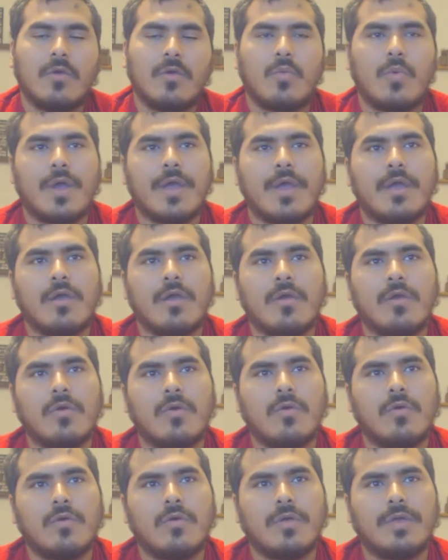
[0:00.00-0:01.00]
where
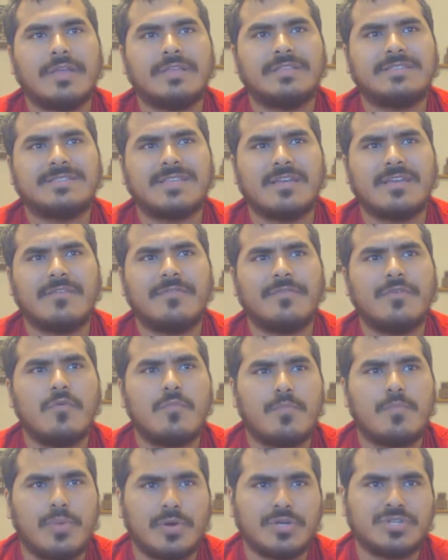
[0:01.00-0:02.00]
instead of you
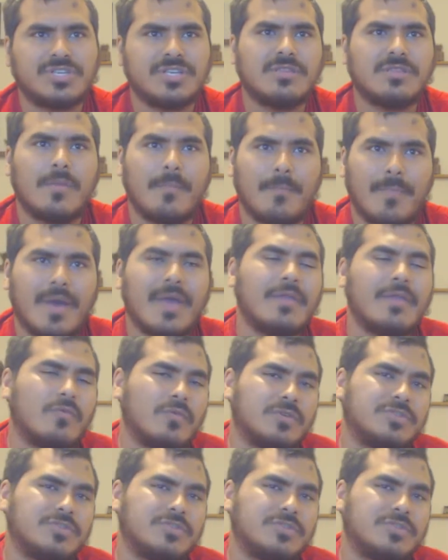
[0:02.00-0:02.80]
pushing the button,